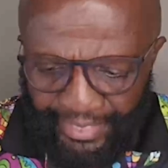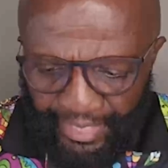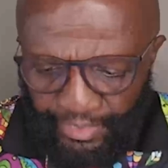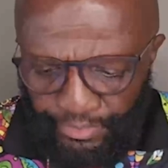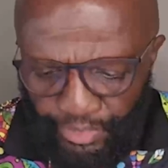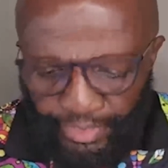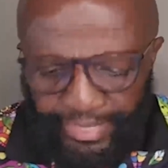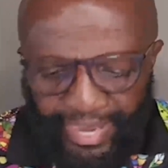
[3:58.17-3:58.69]
Now
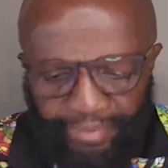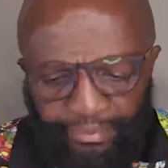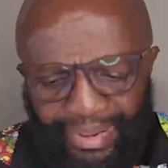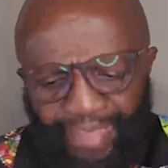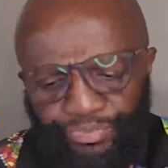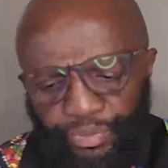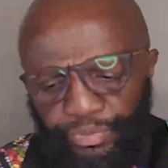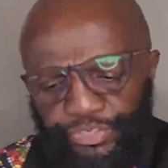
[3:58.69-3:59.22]
look at
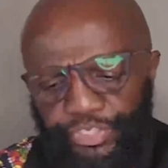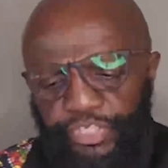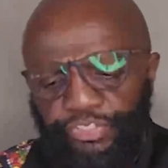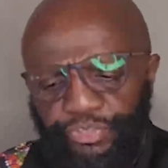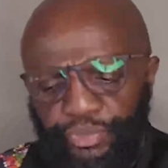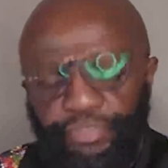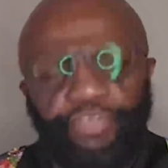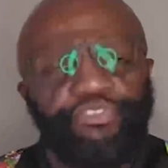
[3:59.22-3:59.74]
Matthew six
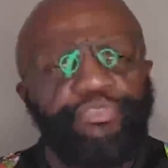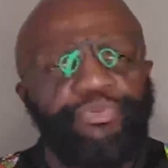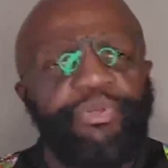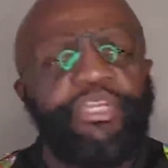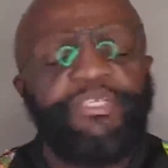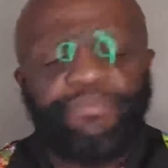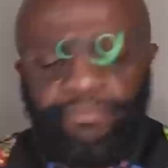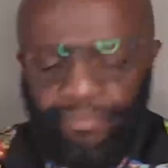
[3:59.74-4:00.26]
thirty
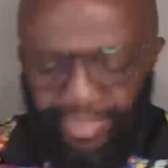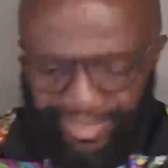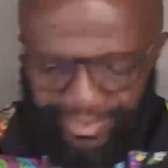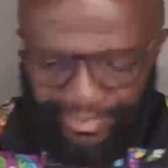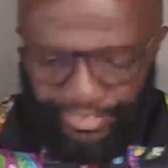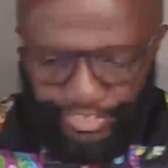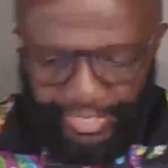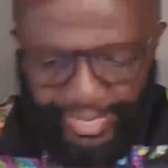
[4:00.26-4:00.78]
three, and
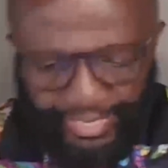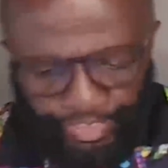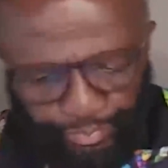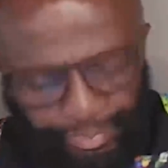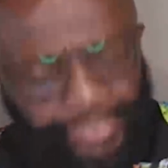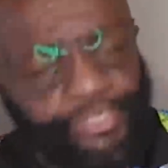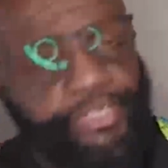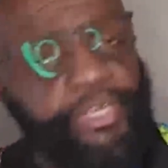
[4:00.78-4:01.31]
it says,
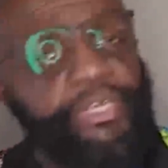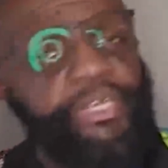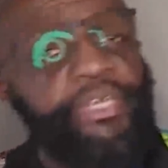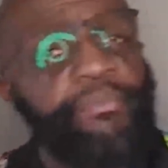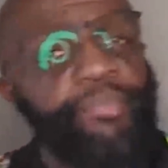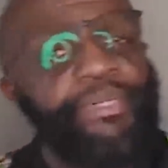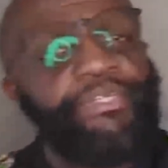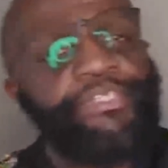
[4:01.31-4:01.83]
"But ye,
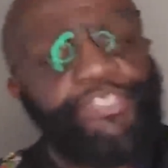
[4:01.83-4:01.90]
but